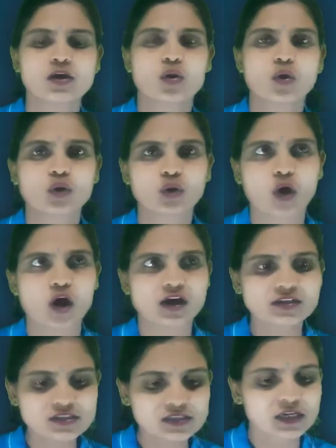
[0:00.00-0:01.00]

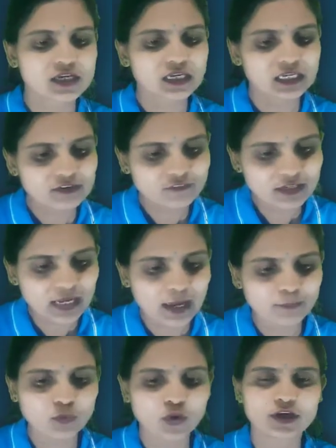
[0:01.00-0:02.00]
cross, even I
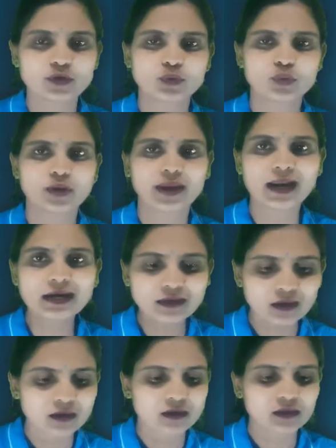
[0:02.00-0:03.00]
am going to
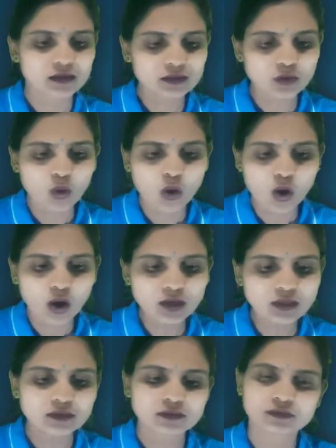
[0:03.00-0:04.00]
get
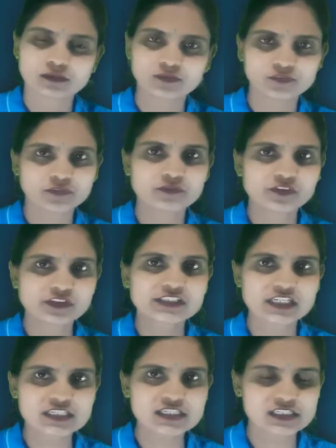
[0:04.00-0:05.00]
all, we
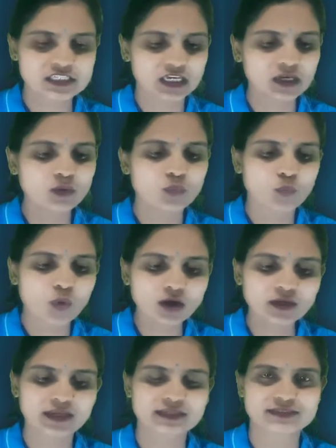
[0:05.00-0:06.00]
just see
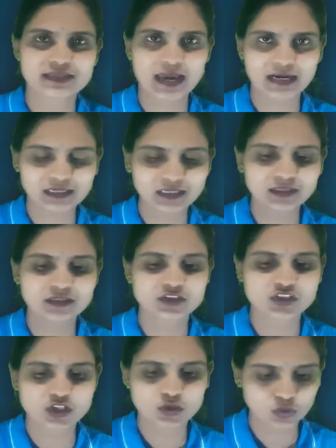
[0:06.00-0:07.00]
what exactly the
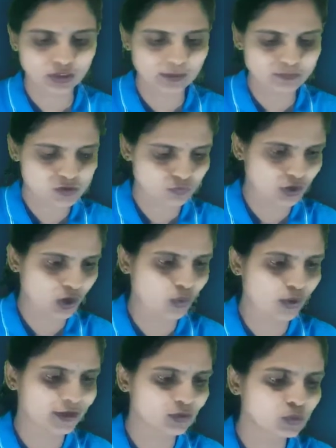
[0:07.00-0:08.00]
genotypes we are
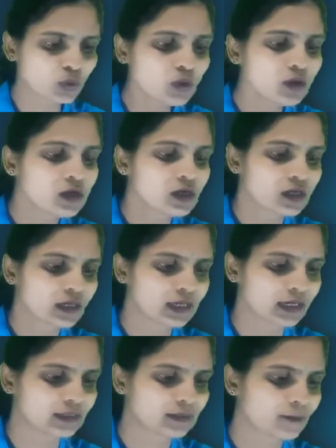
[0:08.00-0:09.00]
going to
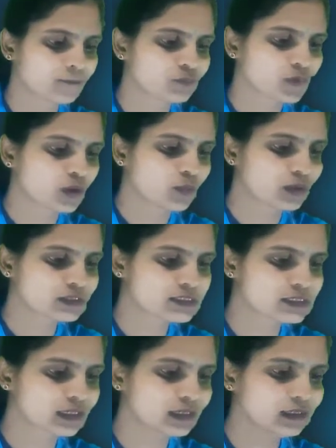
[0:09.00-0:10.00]
get. 1
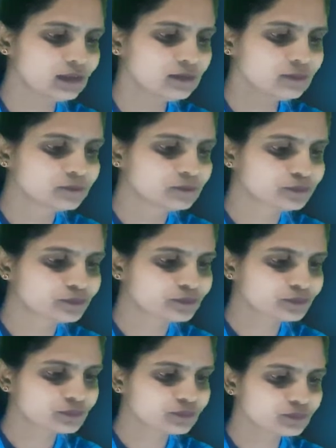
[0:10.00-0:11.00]
second.
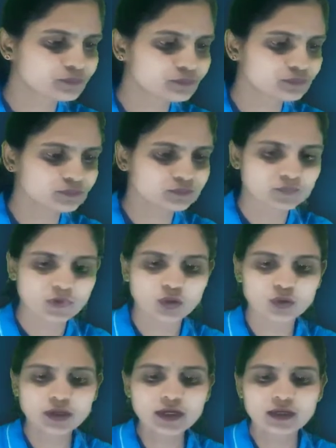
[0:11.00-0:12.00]

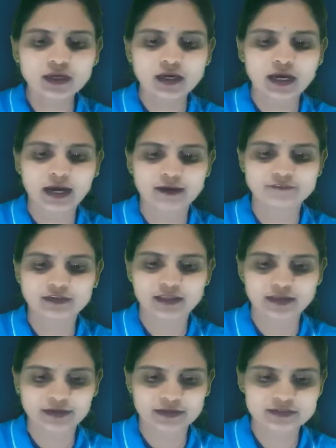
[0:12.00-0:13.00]
Okay, I will
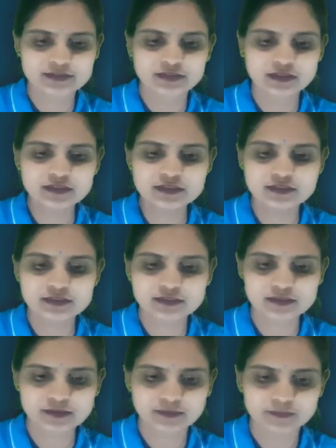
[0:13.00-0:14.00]
erase this.